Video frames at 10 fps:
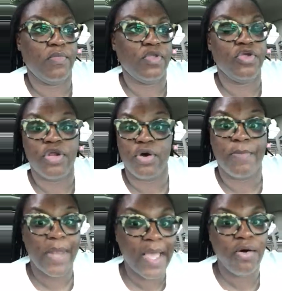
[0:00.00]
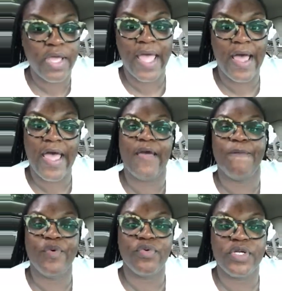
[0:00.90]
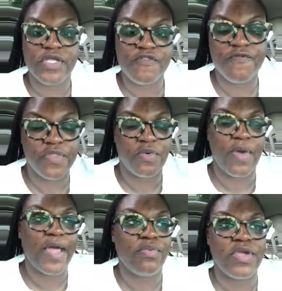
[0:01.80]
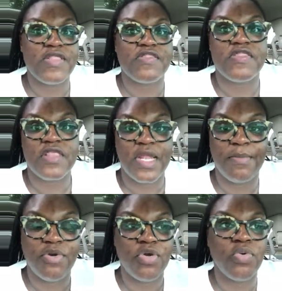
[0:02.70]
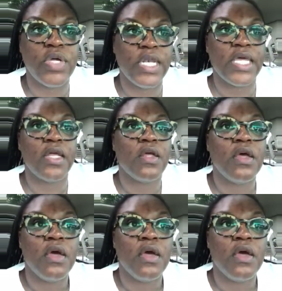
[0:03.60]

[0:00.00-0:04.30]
I'm like, okay, I am doing this for the right reasons, and I'm doing it